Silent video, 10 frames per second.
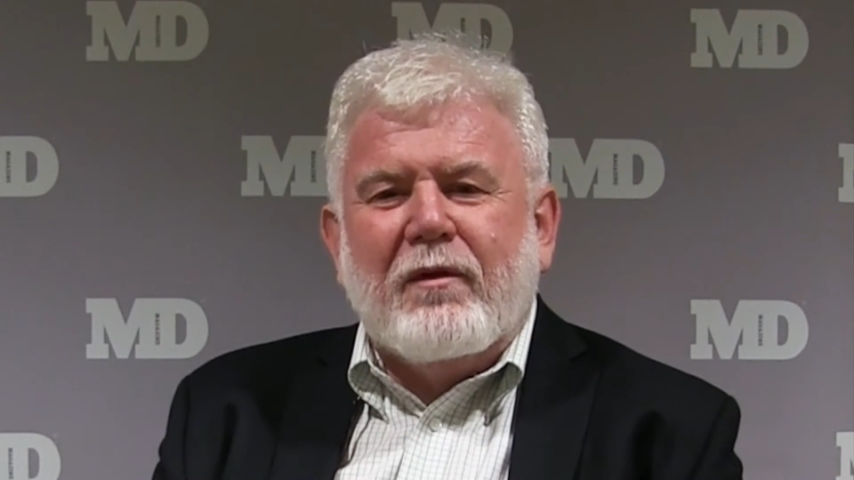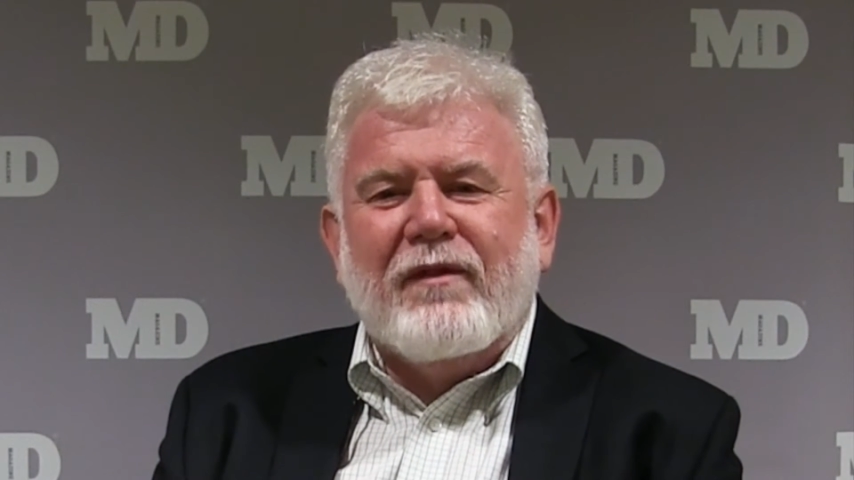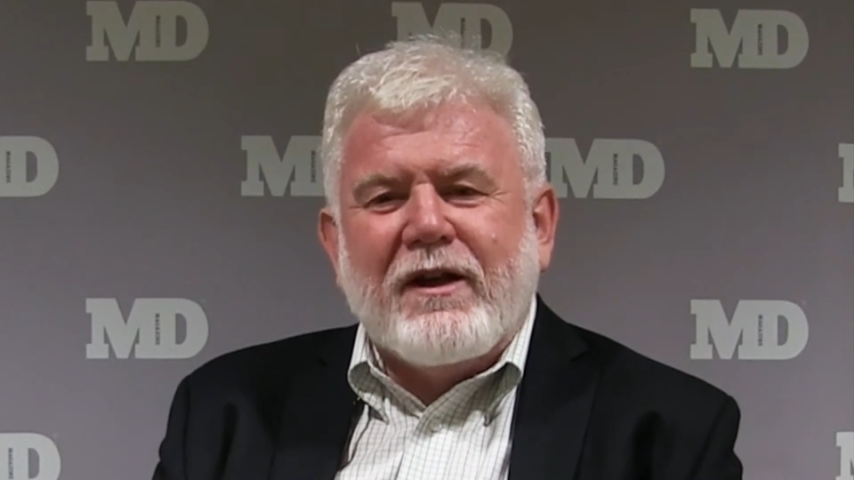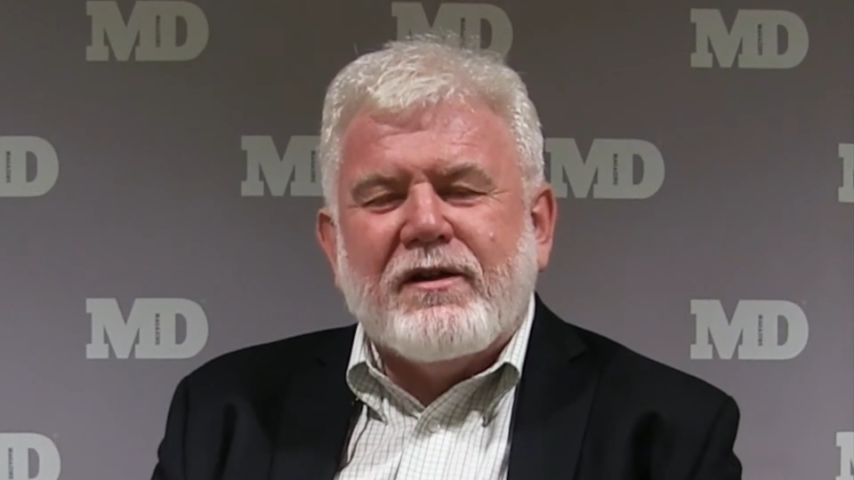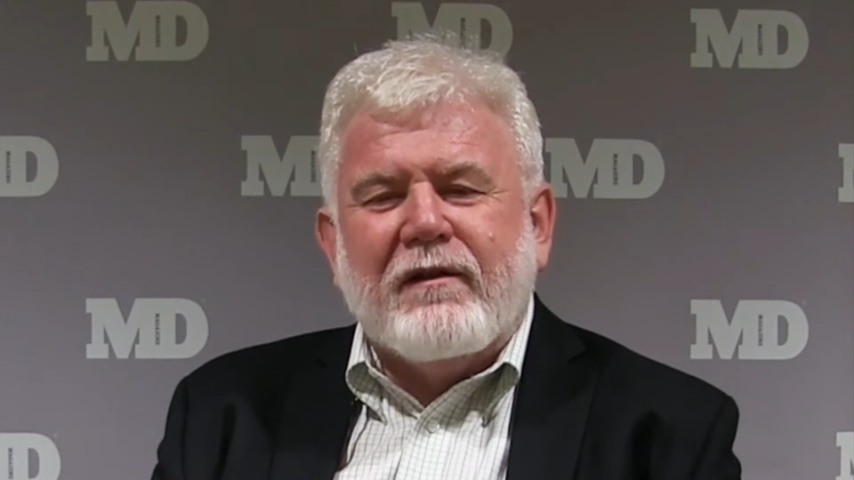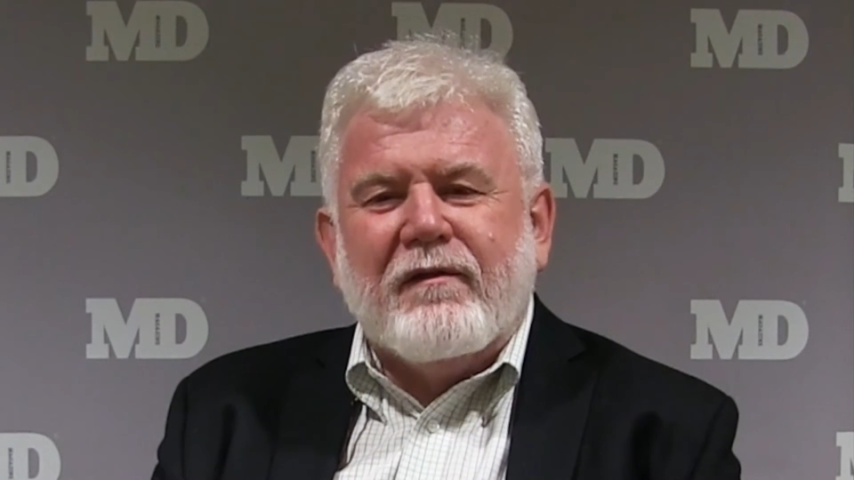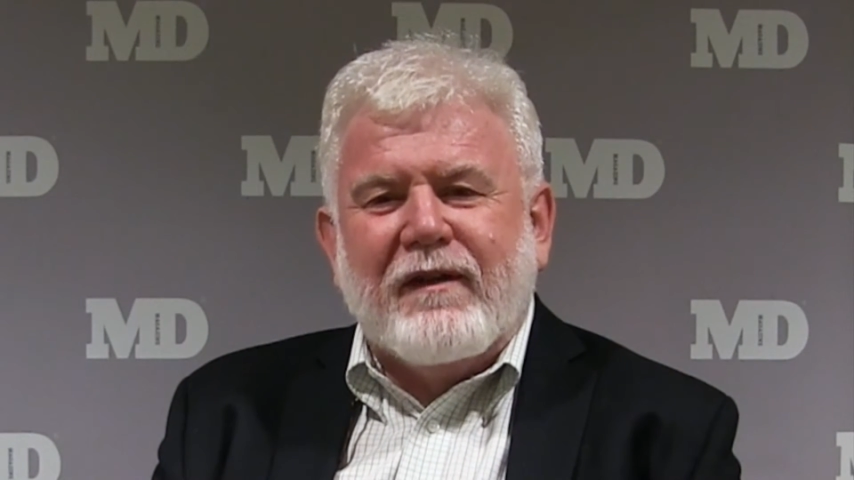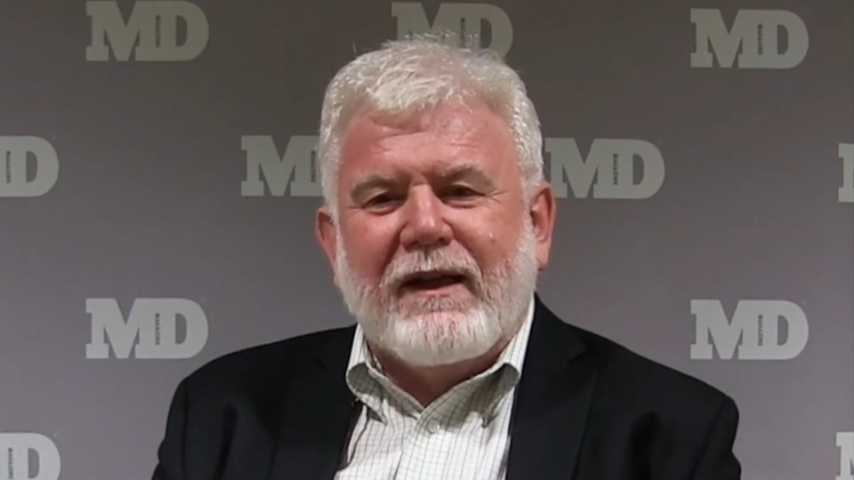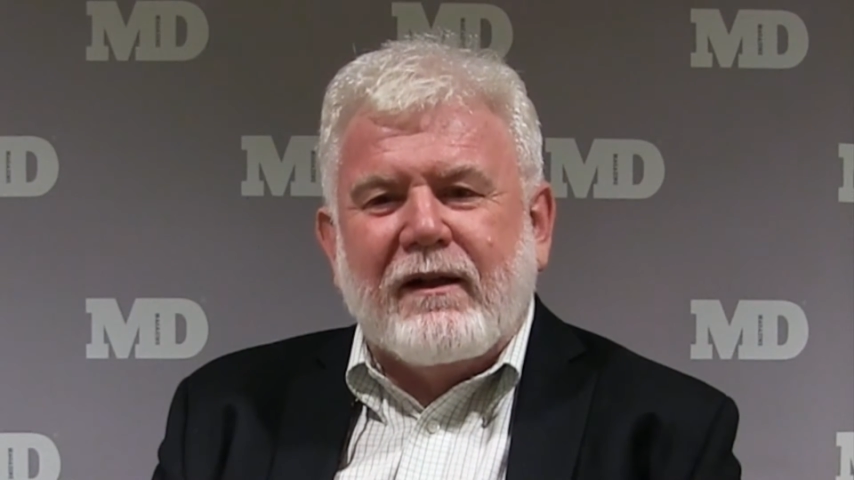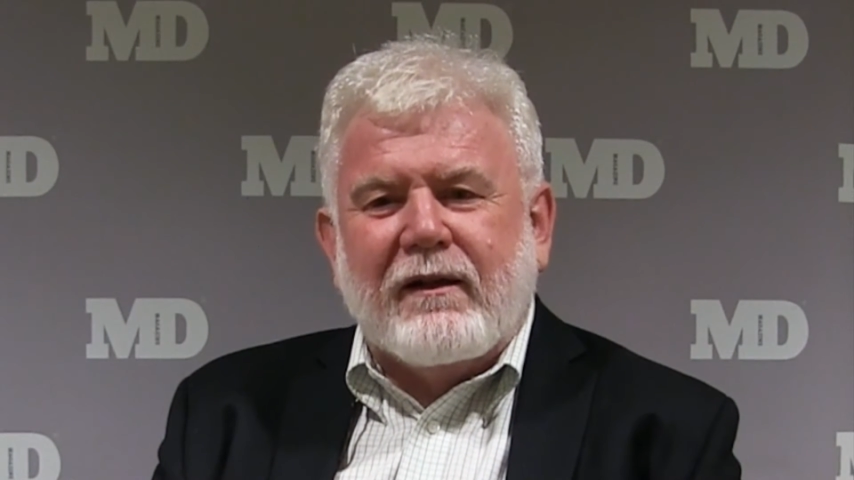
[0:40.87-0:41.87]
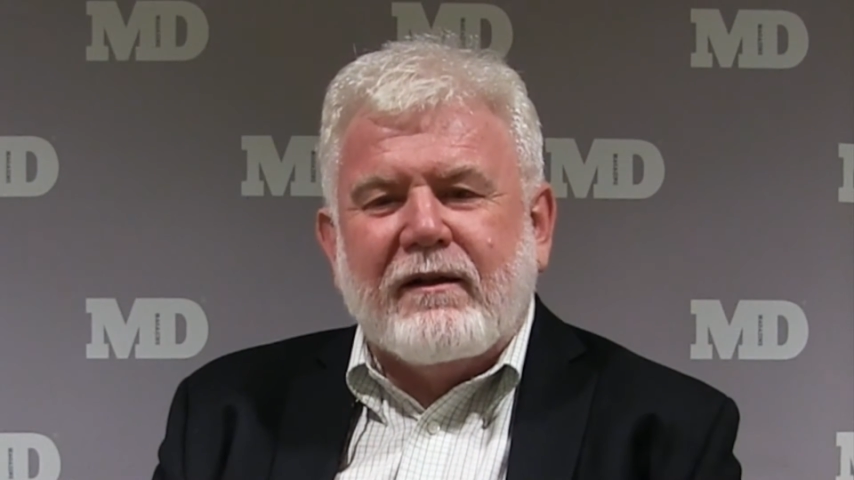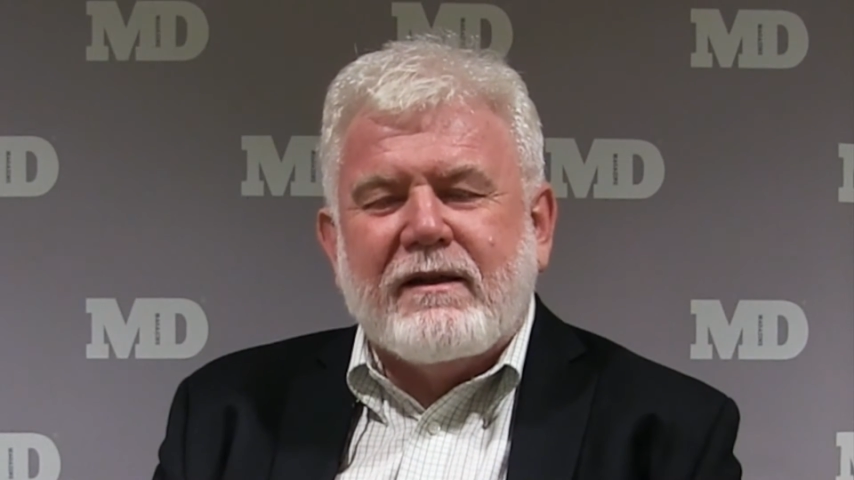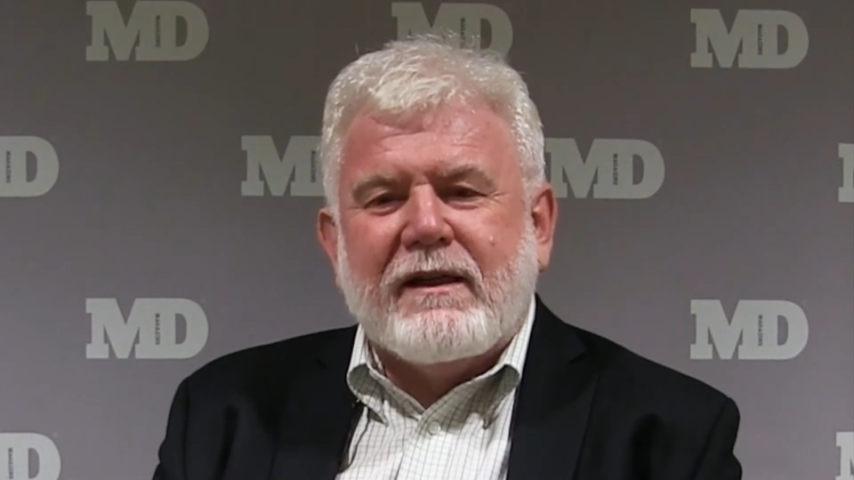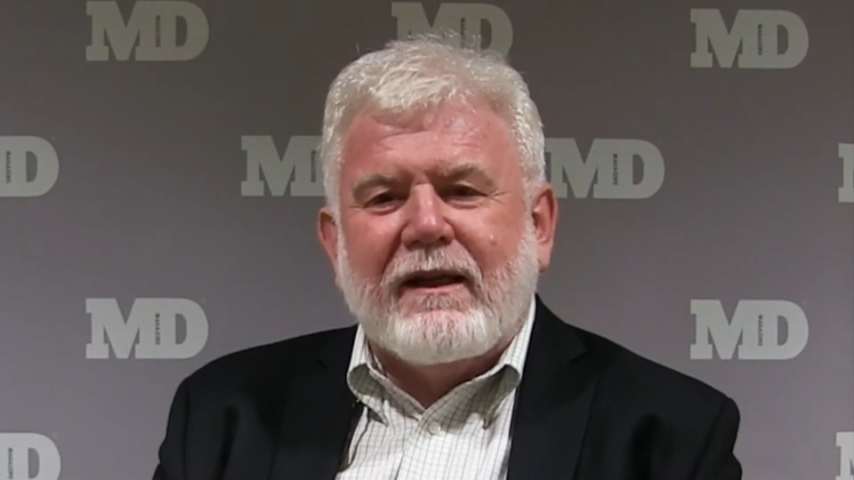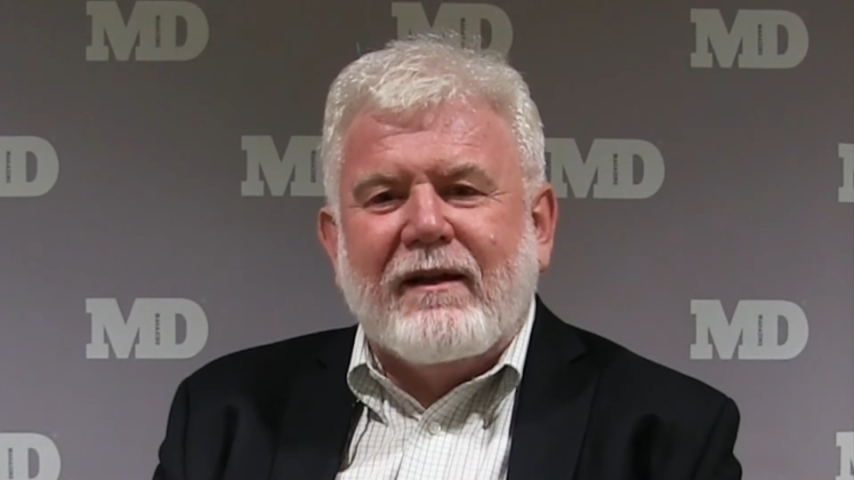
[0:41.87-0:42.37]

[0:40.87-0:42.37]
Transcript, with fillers: prevention field